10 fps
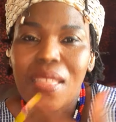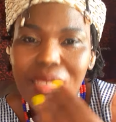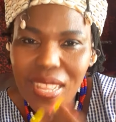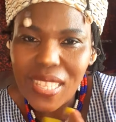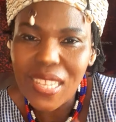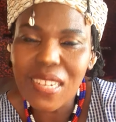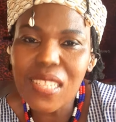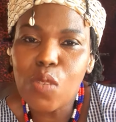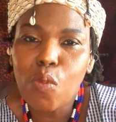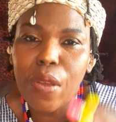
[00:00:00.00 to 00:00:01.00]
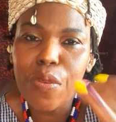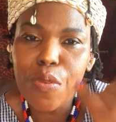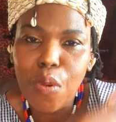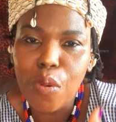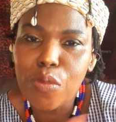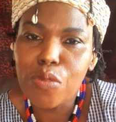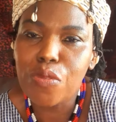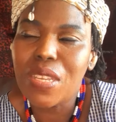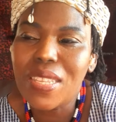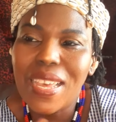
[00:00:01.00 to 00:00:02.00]
There is a reason why you go to
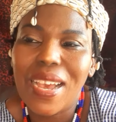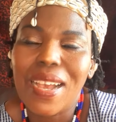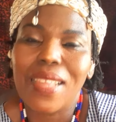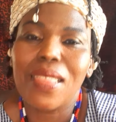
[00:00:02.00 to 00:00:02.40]
Inyanga.